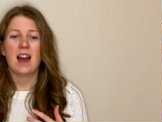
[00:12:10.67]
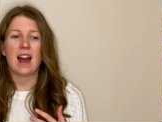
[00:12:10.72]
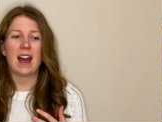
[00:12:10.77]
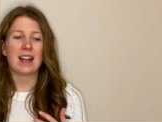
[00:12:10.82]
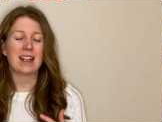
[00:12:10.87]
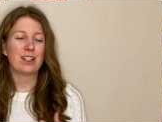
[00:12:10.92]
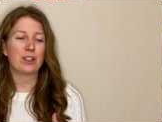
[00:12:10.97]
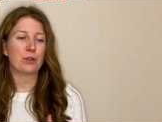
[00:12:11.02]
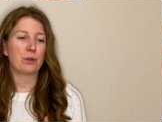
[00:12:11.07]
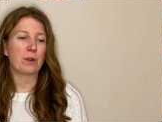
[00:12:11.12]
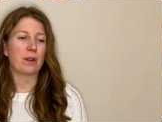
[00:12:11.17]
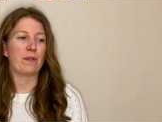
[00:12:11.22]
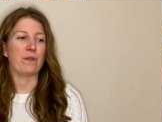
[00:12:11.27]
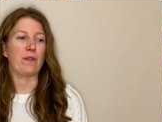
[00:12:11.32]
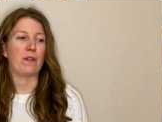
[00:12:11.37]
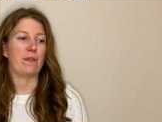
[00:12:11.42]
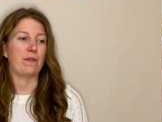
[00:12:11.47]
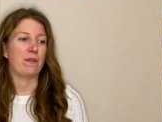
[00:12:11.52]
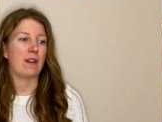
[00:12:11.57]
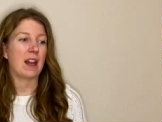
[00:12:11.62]
any sort of
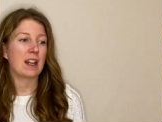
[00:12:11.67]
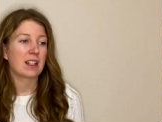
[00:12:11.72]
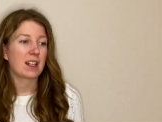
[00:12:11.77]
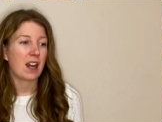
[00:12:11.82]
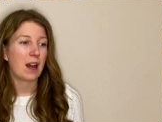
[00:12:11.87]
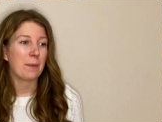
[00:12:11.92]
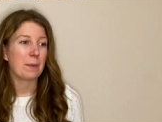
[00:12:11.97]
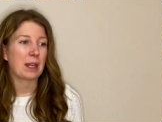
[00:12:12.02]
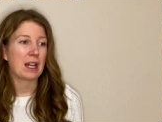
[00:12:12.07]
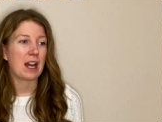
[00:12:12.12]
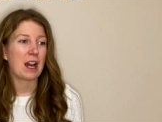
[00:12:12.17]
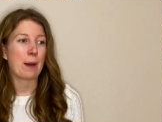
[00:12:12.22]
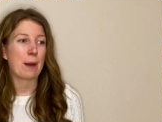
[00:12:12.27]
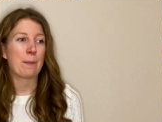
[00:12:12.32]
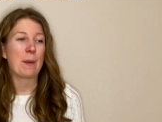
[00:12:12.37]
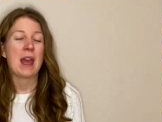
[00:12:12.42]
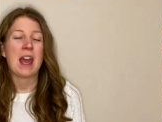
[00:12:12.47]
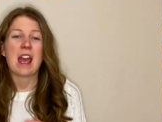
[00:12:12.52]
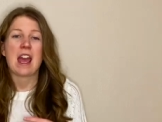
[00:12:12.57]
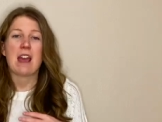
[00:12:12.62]
event coming up,
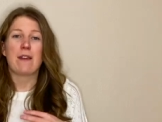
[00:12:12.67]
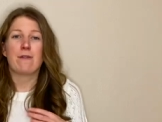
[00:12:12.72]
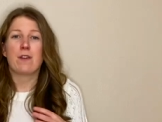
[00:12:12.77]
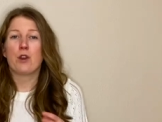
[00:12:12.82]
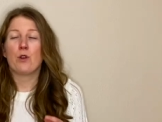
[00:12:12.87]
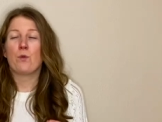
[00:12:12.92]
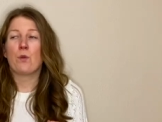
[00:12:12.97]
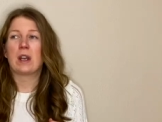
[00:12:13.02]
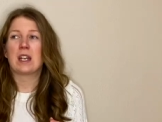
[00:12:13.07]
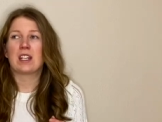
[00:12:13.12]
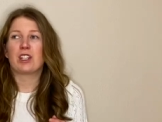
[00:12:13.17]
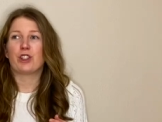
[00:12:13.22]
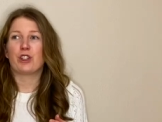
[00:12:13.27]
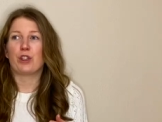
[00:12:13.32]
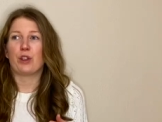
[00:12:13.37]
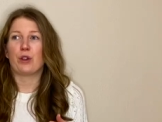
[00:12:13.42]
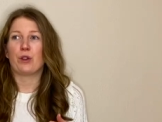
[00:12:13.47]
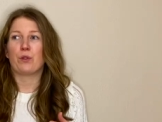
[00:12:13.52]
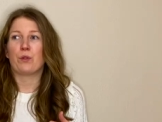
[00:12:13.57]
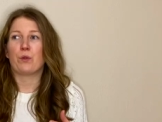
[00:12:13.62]
if you wanted
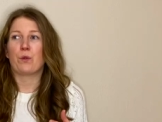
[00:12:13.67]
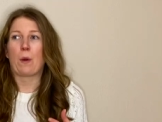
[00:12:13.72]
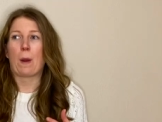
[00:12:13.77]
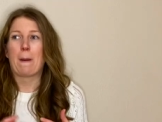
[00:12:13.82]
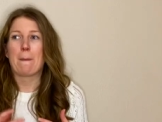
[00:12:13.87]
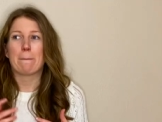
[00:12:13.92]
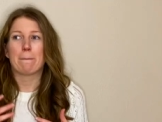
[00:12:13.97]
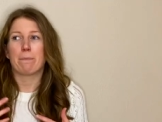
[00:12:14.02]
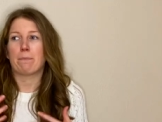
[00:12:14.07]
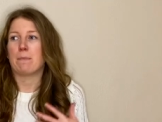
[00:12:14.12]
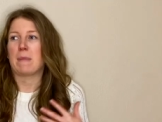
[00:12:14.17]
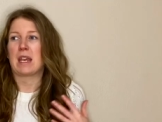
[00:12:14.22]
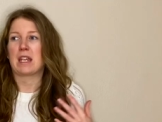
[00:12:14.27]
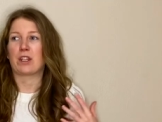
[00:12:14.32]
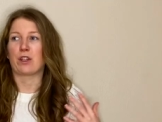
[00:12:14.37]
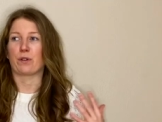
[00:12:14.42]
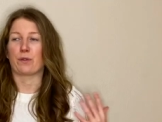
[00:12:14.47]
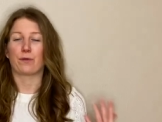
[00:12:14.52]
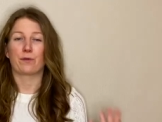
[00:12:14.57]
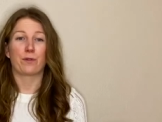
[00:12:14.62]
to make
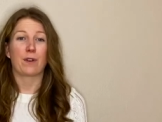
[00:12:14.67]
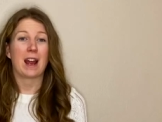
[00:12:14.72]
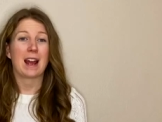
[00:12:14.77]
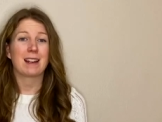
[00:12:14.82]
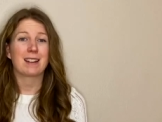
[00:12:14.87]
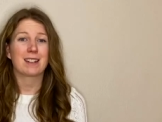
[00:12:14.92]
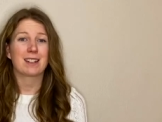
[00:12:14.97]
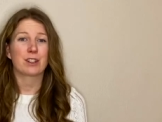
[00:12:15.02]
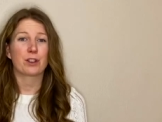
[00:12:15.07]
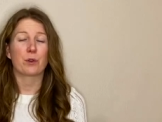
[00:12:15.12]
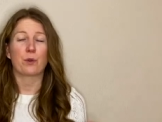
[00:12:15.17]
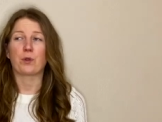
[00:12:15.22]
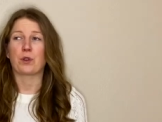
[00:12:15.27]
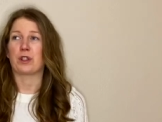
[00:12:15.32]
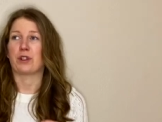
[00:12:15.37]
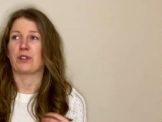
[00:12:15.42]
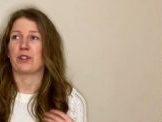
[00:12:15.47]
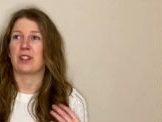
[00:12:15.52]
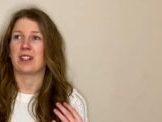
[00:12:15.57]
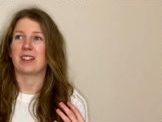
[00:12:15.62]
your friends or
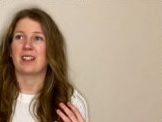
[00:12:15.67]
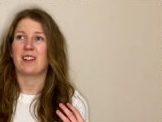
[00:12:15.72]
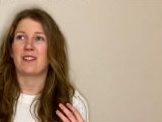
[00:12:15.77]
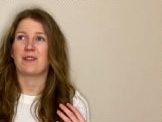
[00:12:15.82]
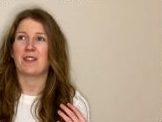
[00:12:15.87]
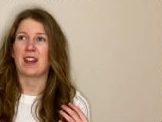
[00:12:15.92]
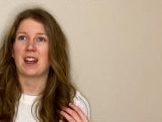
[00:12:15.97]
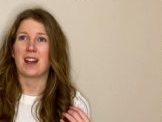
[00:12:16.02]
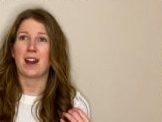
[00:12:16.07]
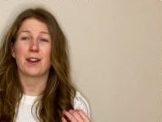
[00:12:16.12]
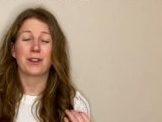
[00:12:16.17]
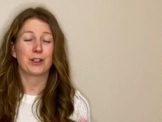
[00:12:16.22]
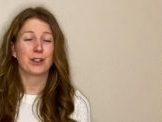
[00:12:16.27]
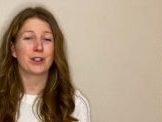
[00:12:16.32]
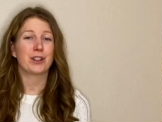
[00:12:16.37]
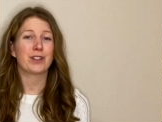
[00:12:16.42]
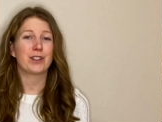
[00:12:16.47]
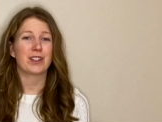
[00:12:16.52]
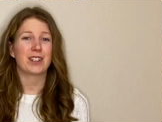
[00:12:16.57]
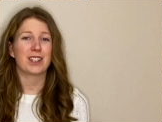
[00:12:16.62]
your significant
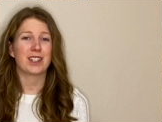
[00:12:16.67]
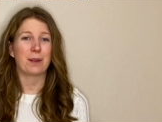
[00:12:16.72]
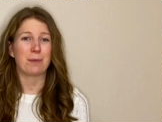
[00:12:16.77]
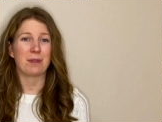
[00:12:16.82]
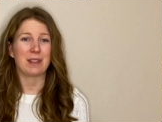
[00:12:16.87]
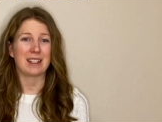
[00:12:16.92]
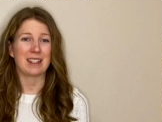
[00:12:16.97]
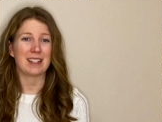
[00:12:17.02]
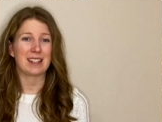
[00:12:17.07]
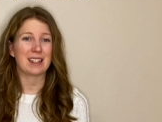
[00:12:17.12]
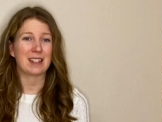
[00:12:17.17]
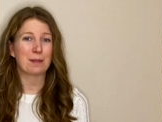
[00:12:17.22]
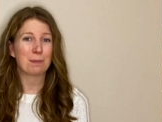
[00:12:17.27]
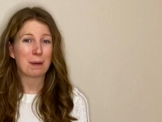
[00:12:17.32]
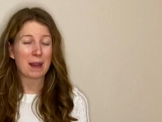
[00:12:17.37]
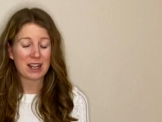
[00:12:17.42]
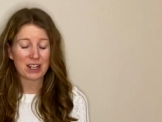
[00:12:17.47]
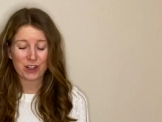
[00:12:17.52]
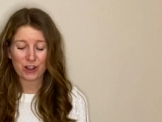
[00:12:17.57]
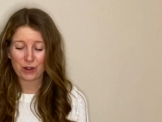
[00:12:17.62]
other something
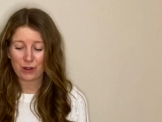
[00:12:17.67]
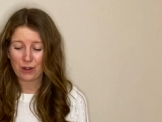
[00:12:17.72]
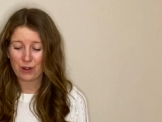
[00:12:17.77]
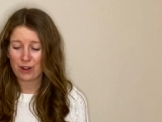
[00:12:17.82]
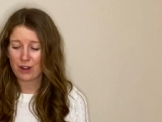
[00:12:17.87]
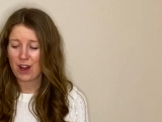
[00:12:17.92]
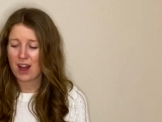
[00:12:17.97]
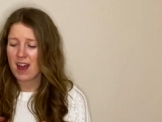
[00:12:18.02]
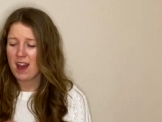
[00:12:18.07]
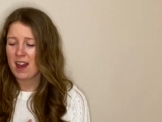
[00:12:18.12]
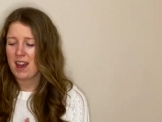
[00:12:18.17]
special,